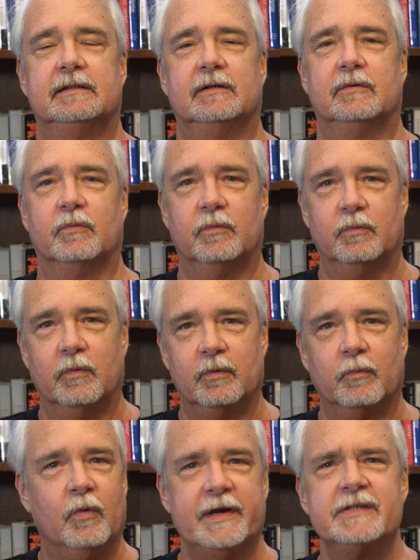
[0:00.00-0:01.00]
You know,
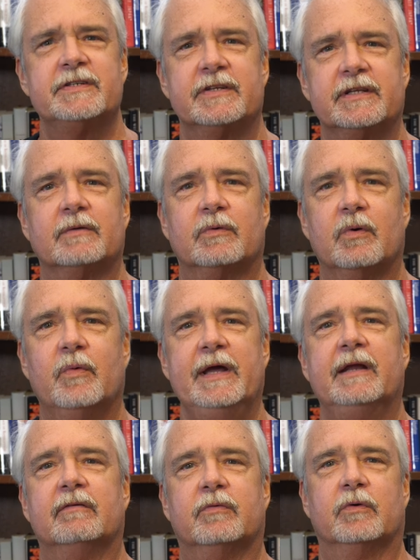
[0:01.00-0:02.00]
wh- what is it that we're
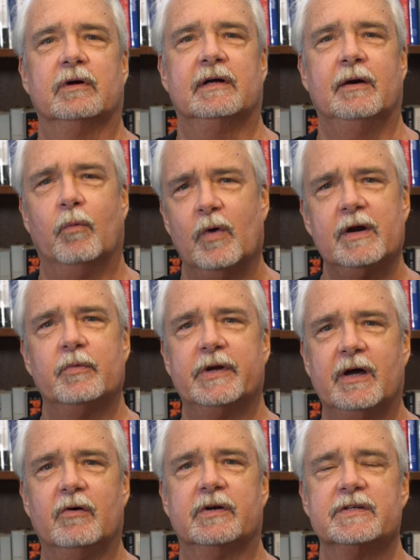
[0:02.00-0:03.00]
waiting for? And when are
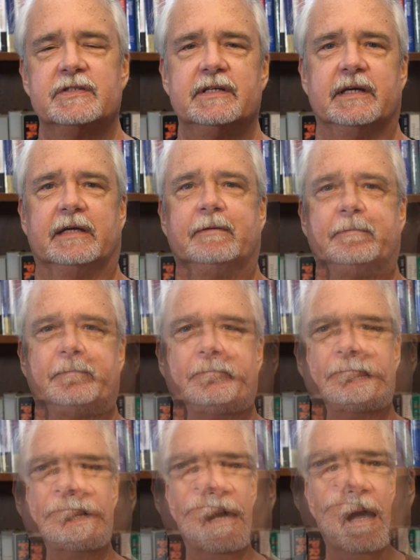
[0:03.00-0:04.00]
we going to see it?
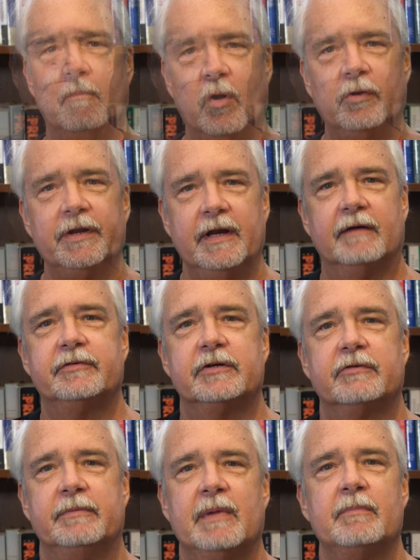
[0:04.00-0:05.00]
I'm old enough
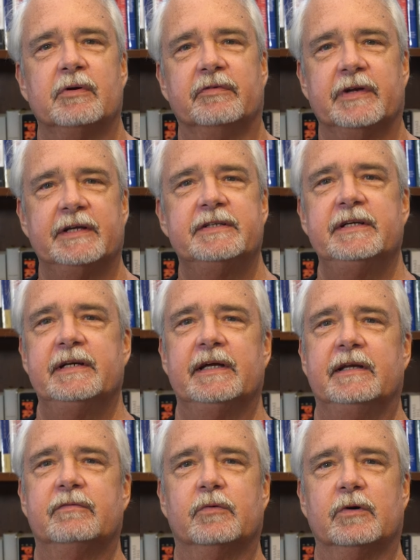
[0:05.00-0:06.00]
to remember the
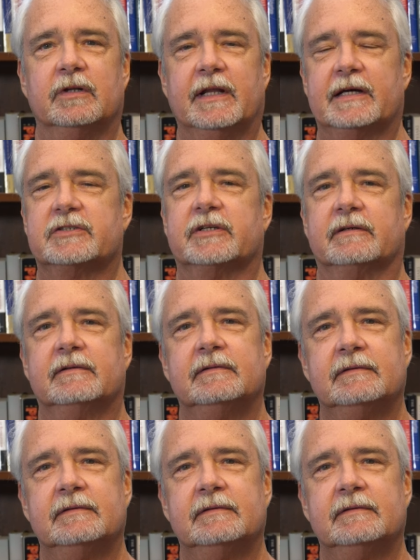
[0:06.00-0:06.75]
1984 election.